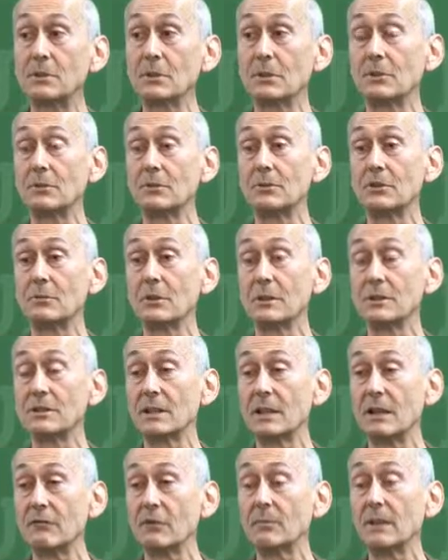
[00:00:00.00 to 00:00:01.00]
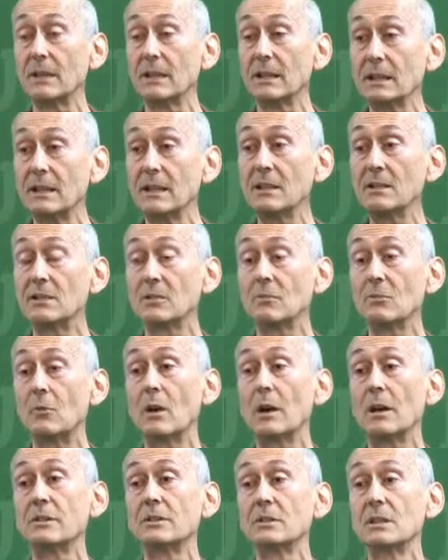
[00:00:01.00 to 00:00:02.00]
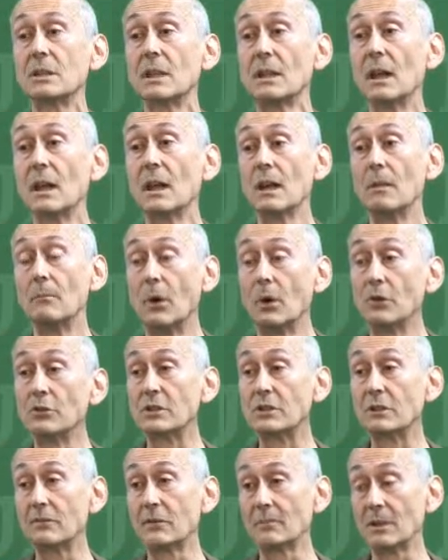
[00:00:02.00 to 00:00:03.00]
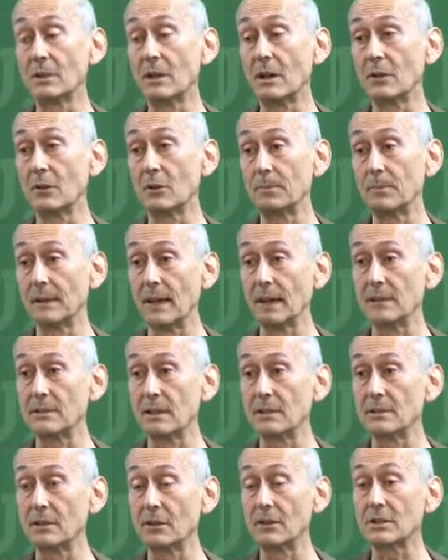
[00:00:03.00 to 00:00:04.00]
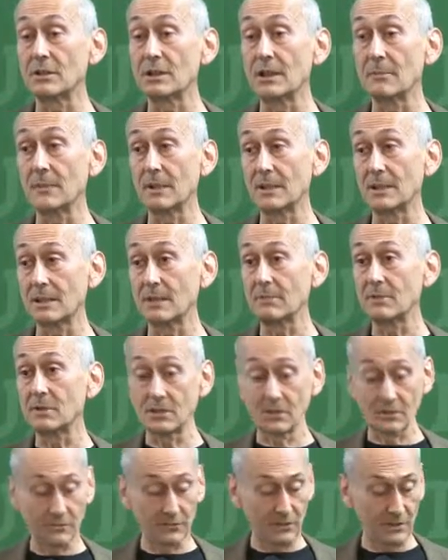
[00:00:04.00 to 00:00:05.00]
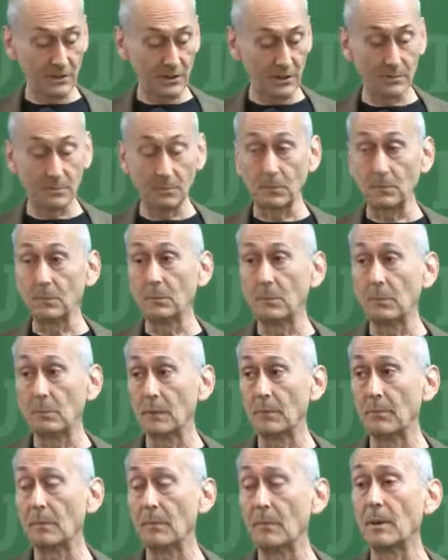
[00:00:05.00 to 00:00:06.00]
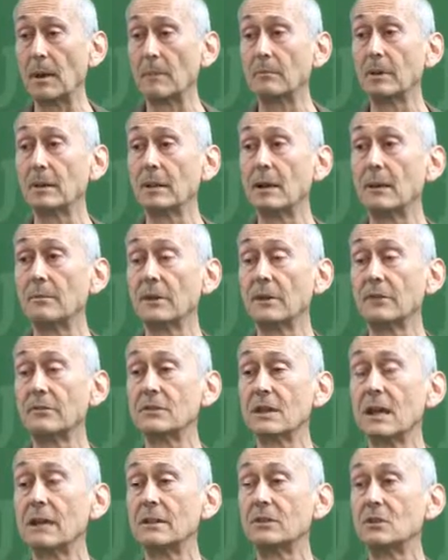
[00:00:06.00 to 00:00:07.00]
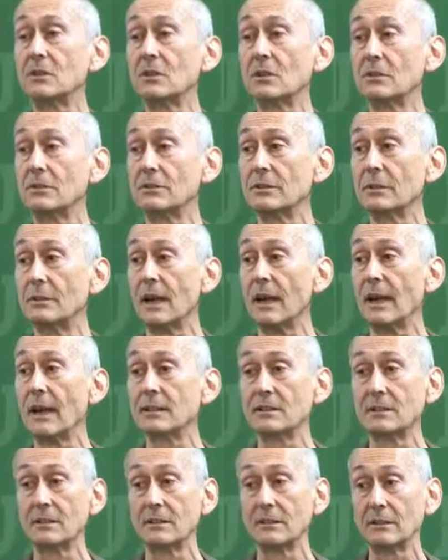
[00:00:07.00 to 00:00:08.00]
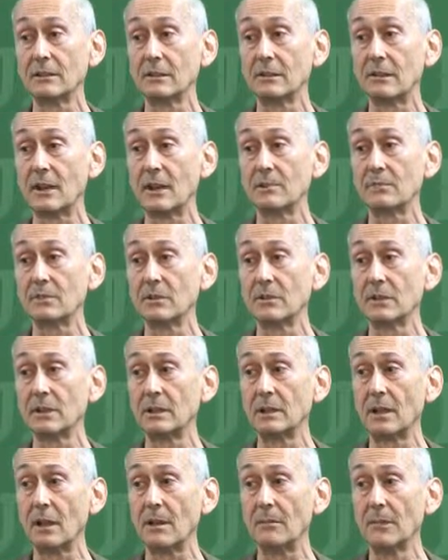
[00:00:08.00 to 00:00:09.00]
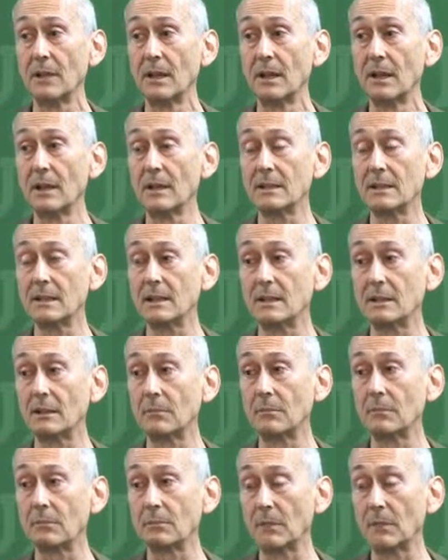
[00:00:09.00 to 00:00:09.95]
journals, the ones that everybody needs and wants, most of them are not open access. There are some exceptions, of course. The Public Library of Science journals are excellent. They're absolutely top tier,